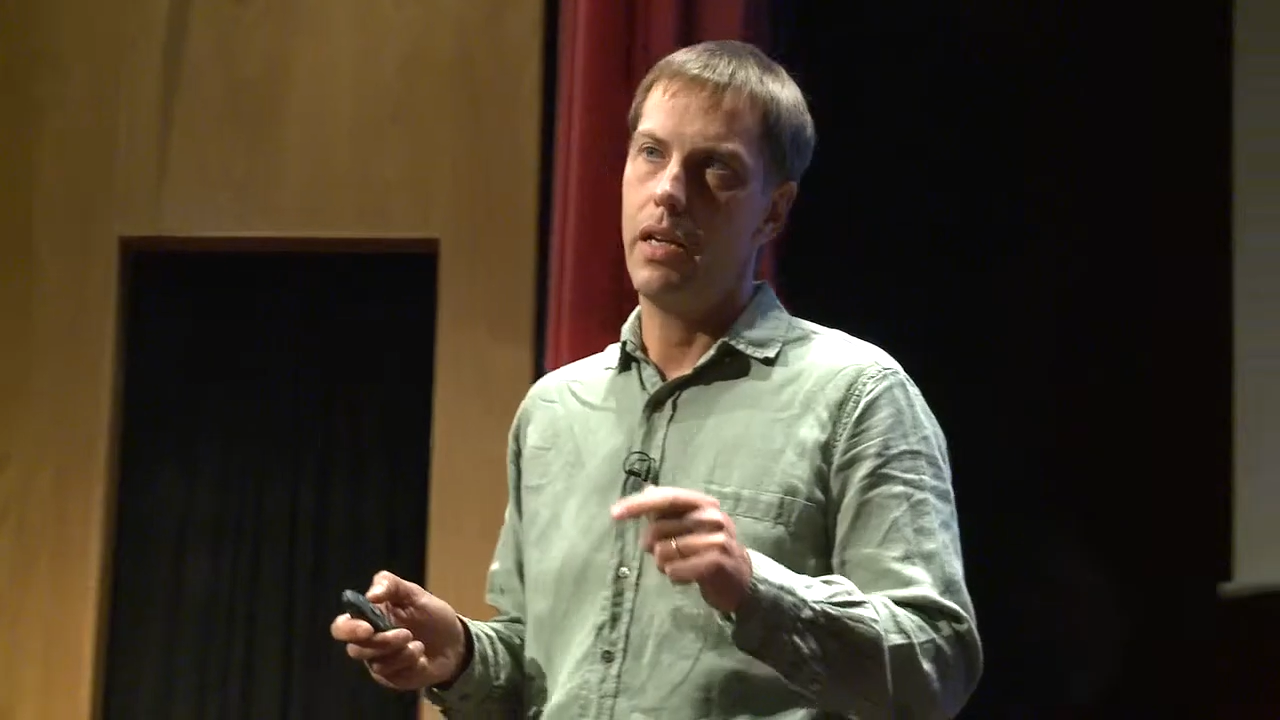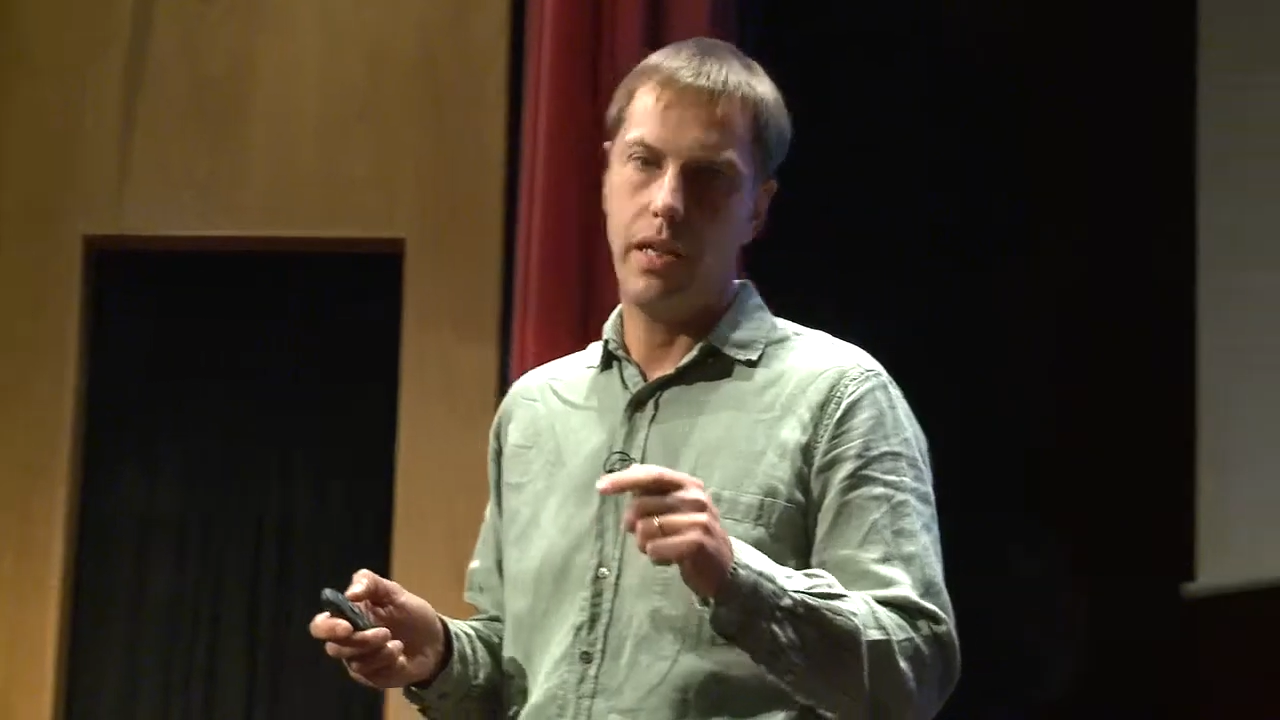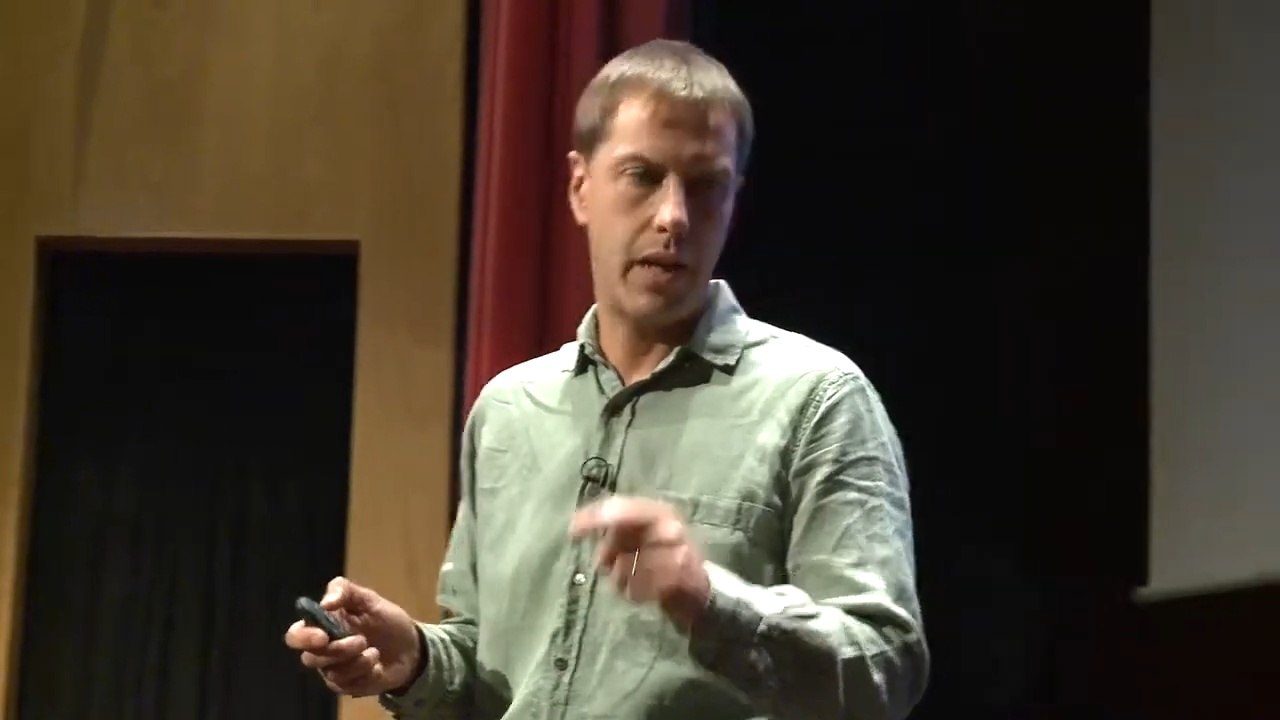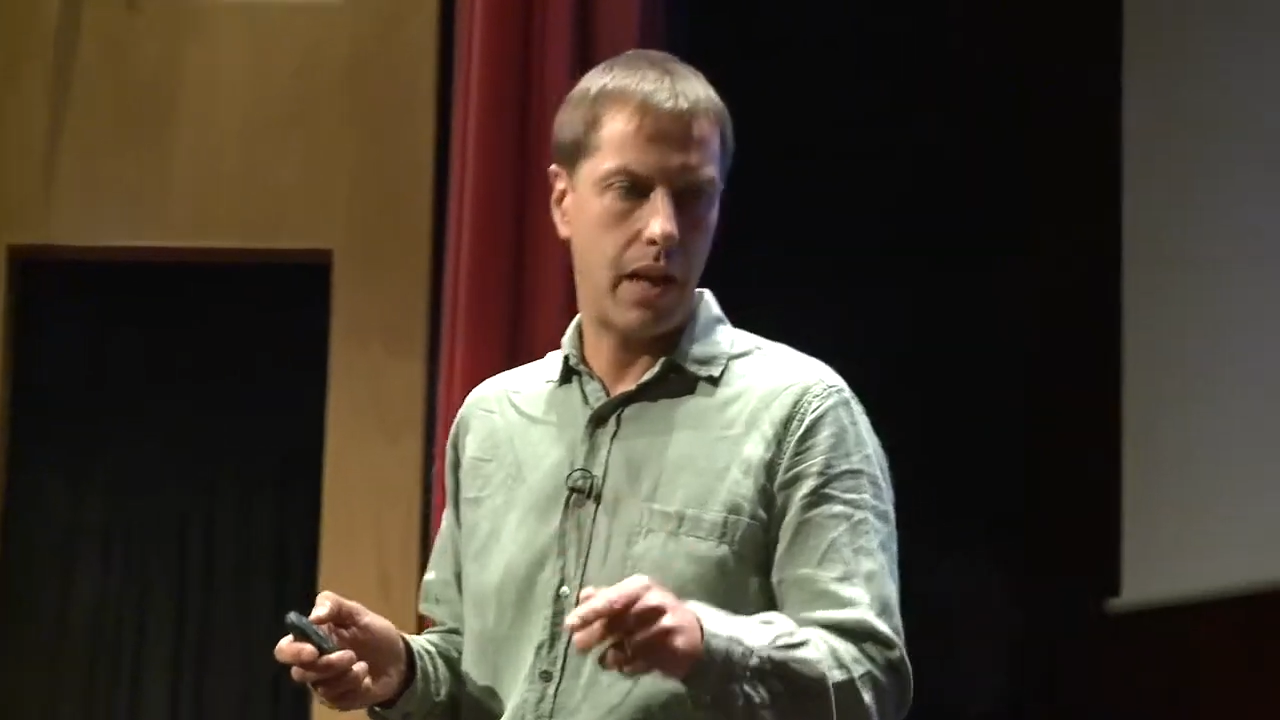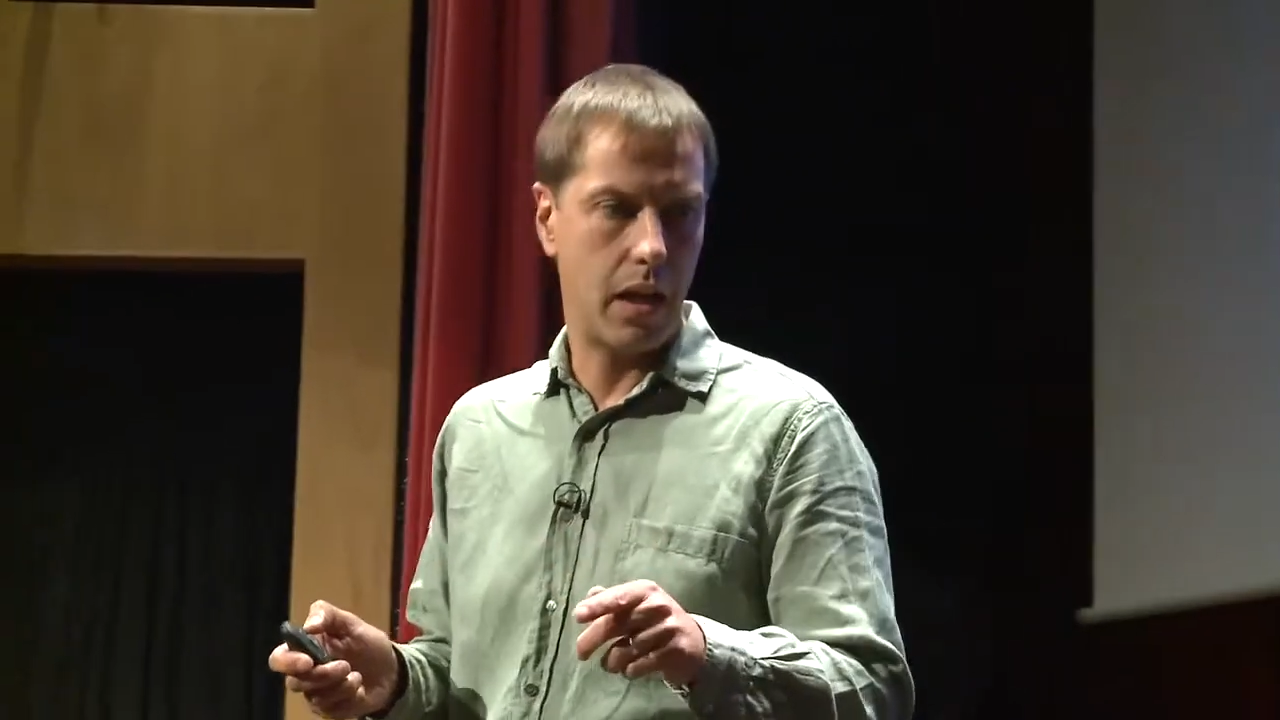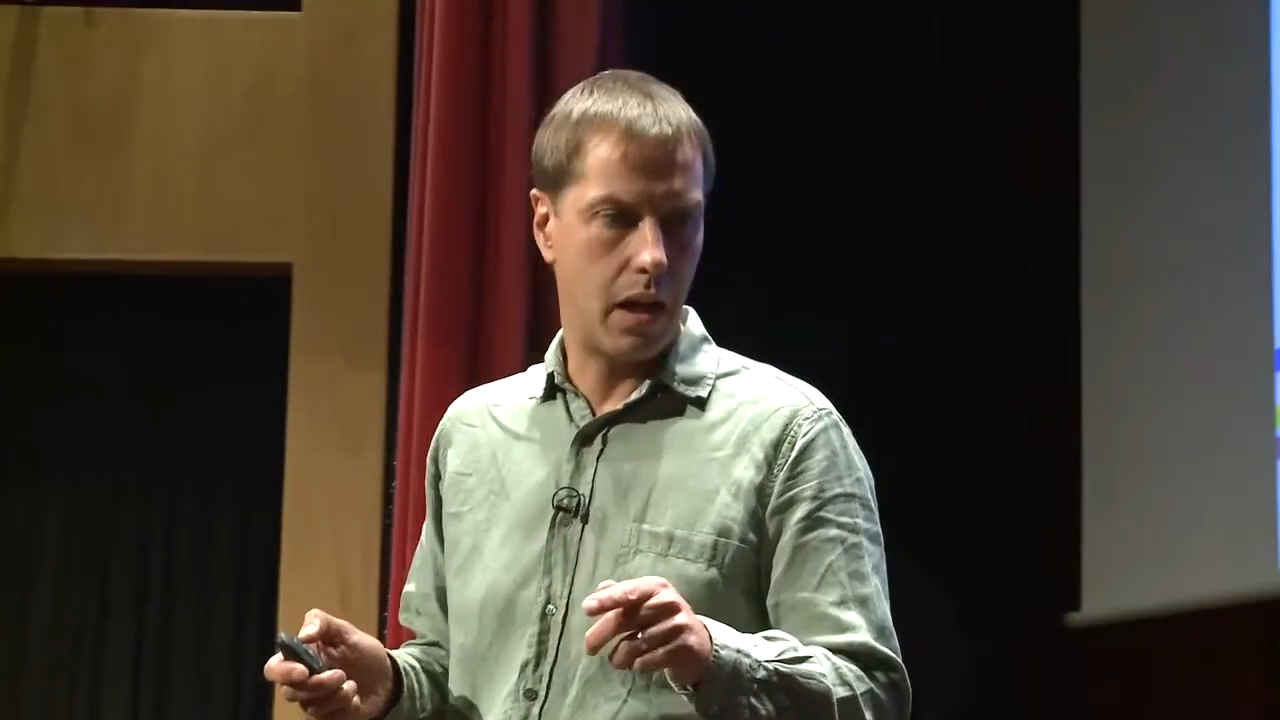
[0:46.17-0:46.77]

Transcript: in their